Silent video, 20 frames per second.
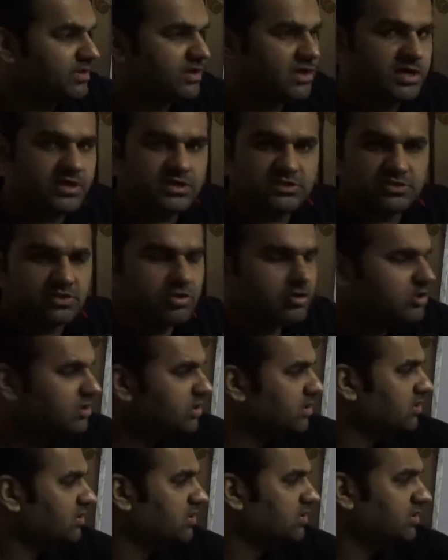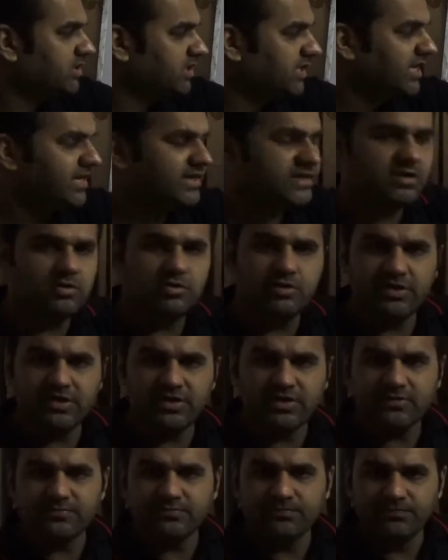it is good. They're getting a good
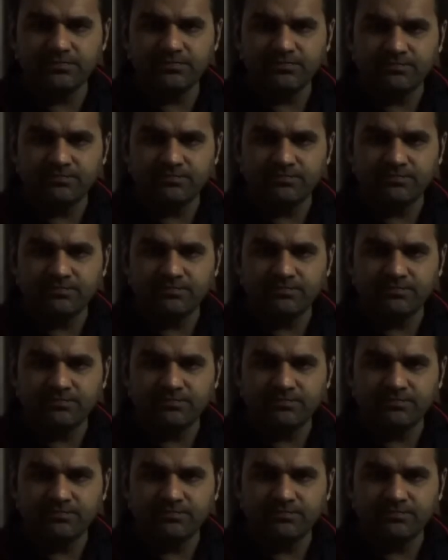income.